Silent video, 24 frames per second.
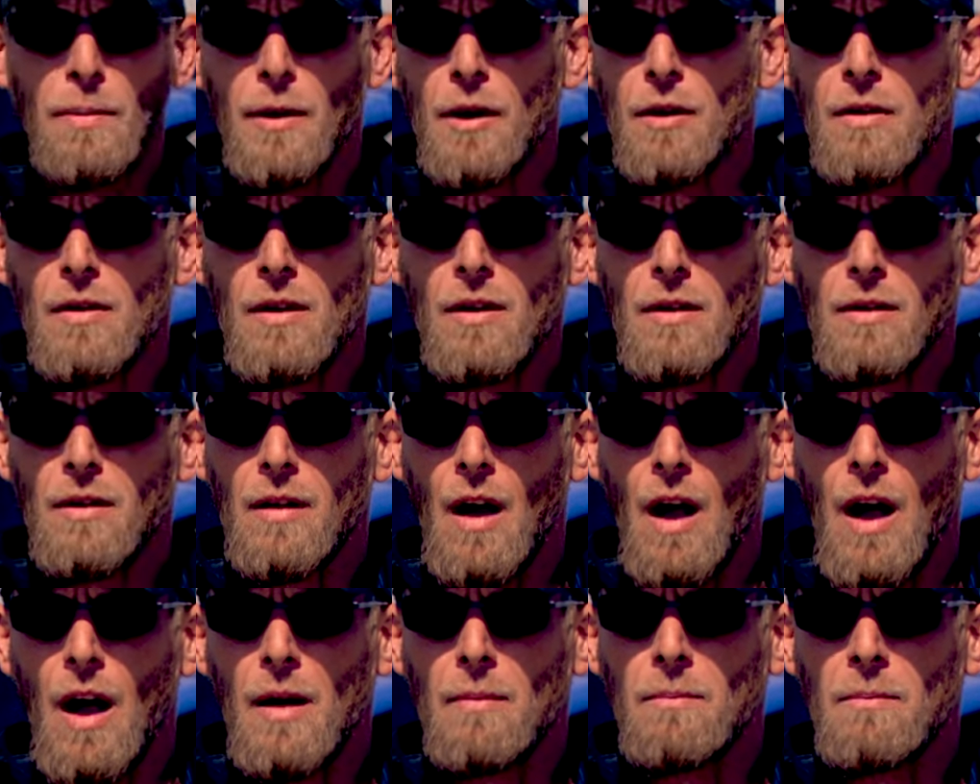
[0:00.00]
period of
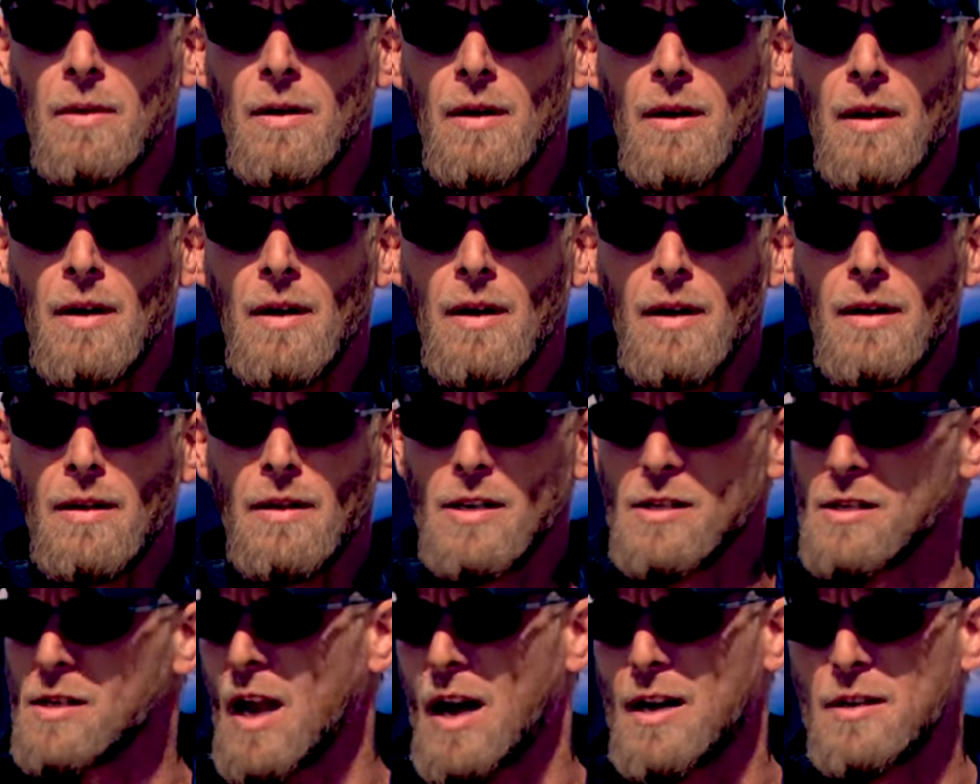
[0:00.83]
time.
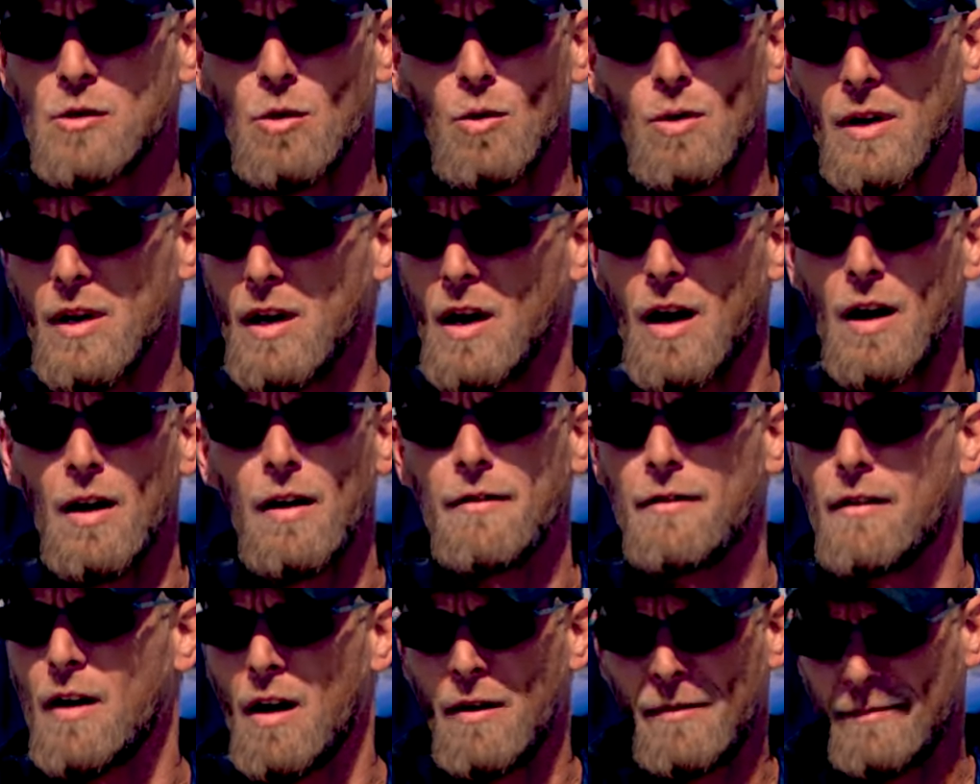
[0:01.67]
These guys only got a,